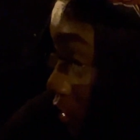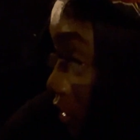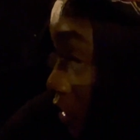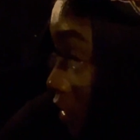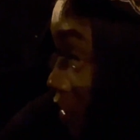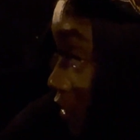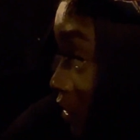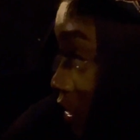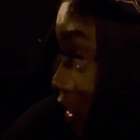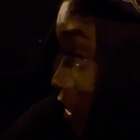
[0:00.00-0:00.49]

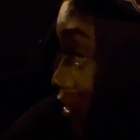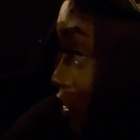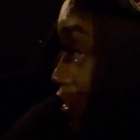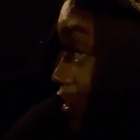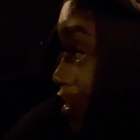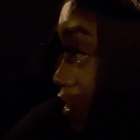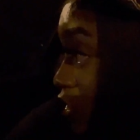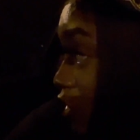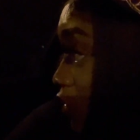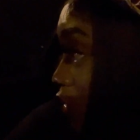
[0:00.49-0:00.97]
Like,
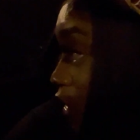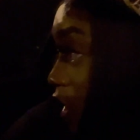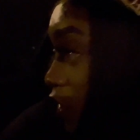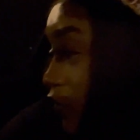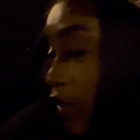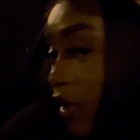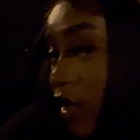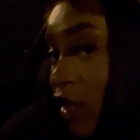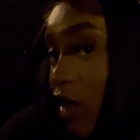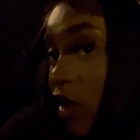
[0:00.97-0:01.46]
she's still not
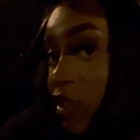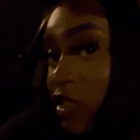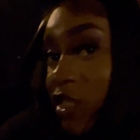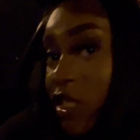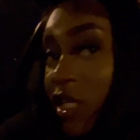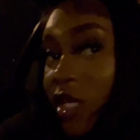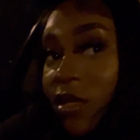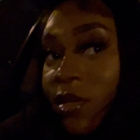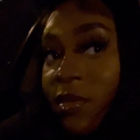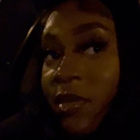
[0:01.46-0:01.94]
ready. Y'all
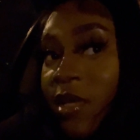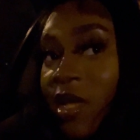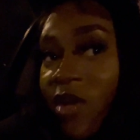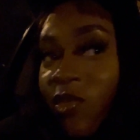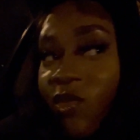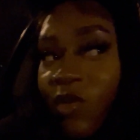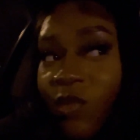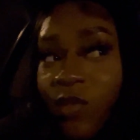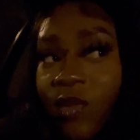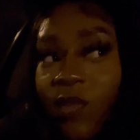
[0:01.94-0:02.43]
seen
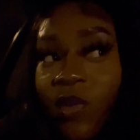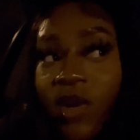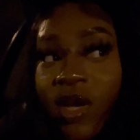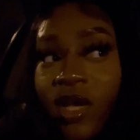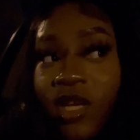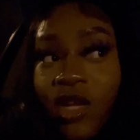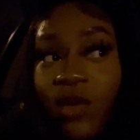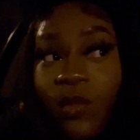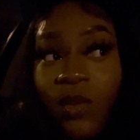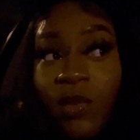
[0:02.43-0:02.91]
when we
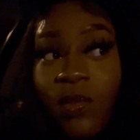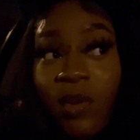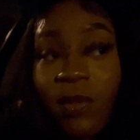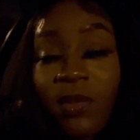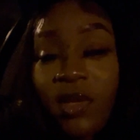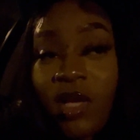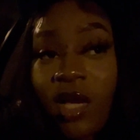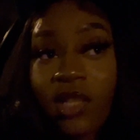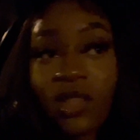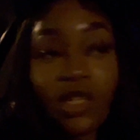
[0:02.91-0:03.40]
went in there, we
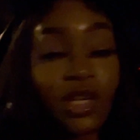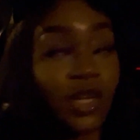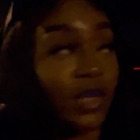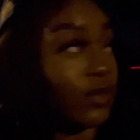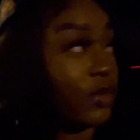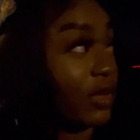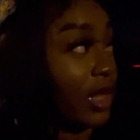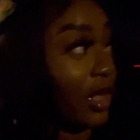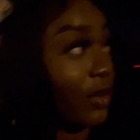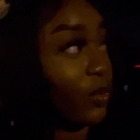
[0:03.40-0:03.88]
probably got there,
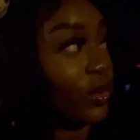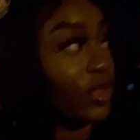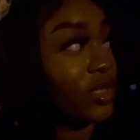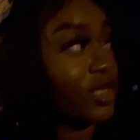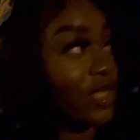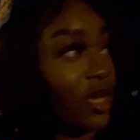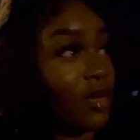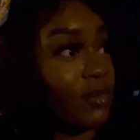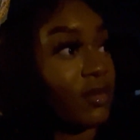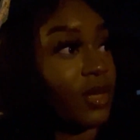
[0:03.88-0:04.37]
like, what
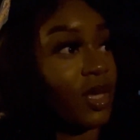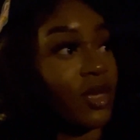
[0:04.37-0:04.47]
time?